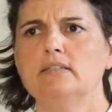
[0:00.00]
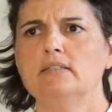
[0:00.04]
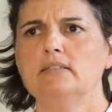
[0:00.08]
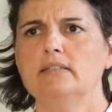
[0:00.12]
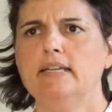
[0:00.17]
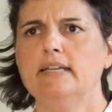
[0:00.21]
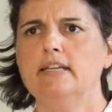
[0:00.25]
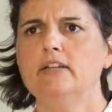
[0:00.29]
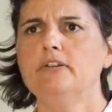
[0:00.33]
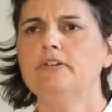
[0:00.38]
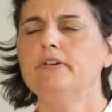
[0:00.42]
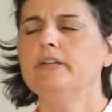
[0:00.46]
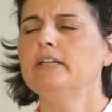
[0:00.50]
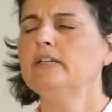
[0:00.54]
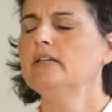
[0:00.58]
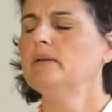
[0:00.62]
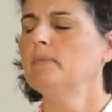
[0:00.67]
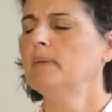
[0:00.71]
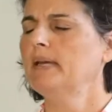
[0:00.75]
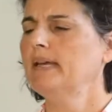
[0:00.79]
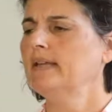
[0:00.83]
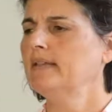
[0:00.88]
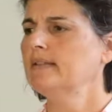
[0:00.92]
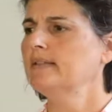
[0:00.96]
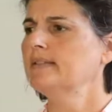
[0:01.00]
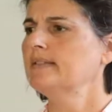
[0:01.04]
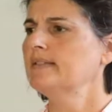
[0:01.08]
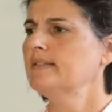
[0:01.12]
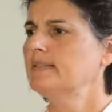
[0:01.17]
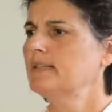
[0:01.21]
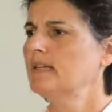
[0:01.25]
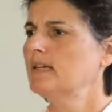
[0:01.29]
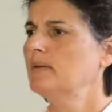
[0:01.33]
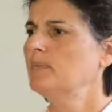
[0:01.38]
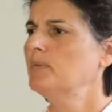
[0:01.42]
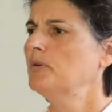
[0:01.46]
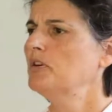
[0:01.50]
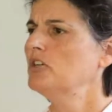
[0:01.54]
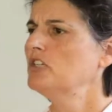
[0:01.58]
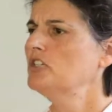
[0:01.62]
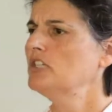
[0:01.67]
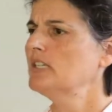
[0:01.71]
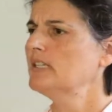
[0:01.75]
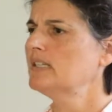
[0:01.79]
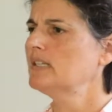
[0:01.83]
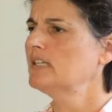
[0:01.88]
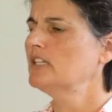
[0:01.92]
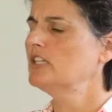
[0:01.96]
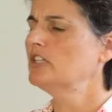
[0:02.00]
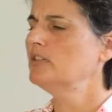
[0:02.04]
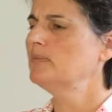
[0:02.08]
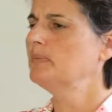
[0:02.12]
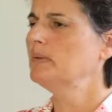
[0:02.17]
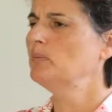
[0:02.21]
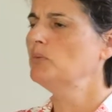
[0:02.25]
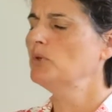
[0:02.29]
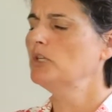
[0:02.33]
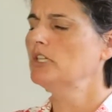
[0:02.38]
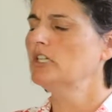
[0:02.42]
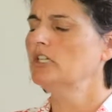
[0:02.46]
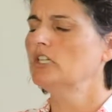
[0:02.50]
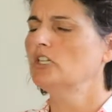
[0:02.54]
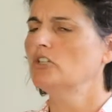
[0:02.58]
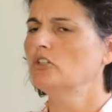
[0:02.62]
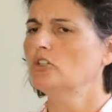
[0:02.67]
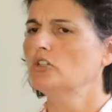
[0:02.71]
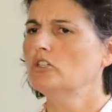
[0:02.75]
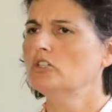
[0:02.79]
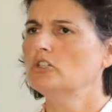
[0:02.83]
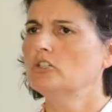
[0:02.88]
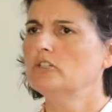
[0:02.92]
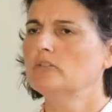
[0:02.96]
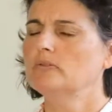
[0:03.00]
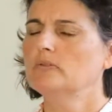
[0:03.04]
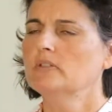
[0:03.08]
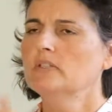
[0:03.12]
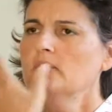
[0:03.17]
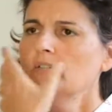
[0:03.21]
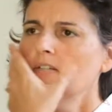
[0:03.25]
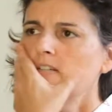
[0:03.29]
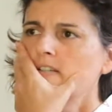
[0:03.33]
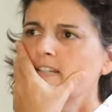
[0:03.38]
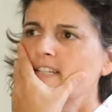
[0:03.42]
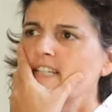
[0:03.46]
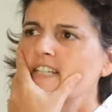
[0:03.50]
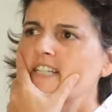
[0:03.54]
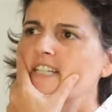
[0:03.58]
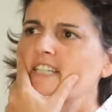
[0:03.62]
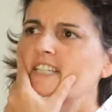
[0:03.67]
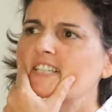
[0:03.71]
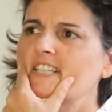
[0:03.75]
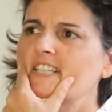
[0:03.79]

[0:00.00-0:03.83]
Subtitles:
hearing about this project that you've been working on, and he